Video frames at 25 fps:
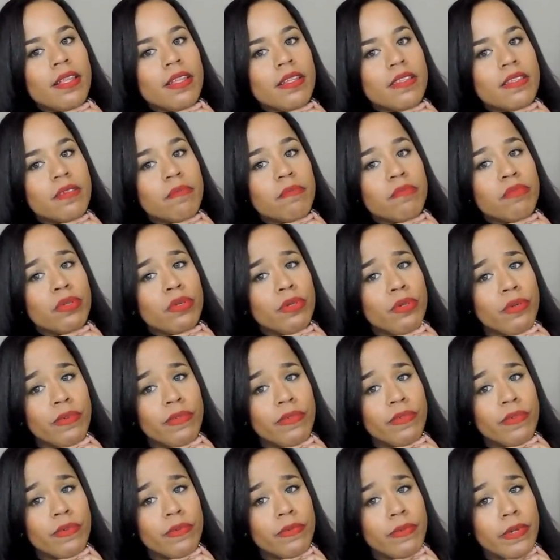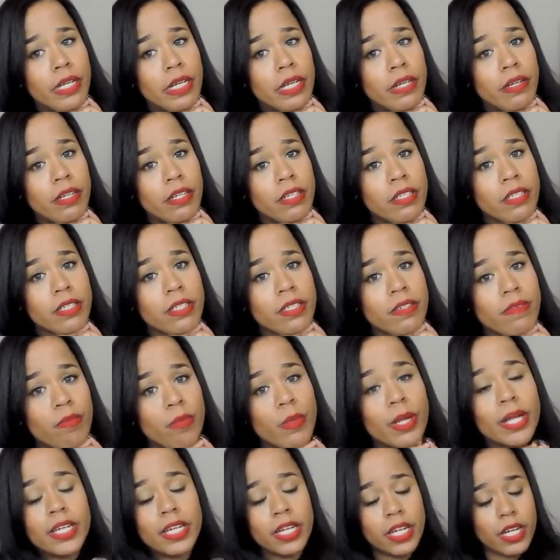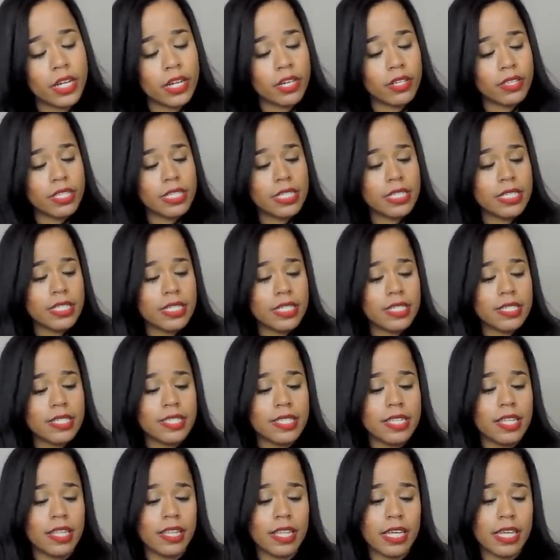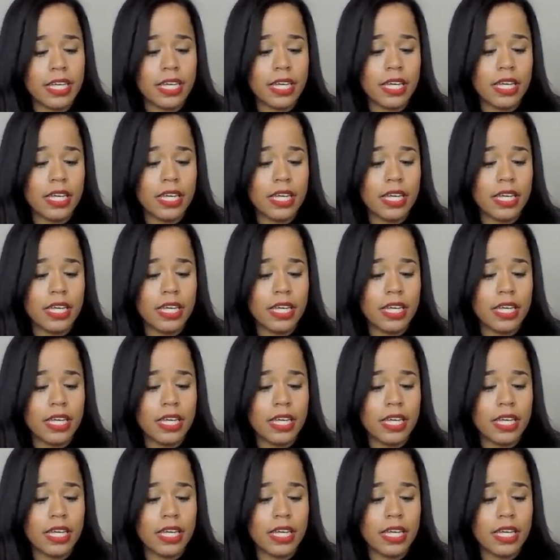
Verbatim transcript: this beautiful fragrance right here. This is the,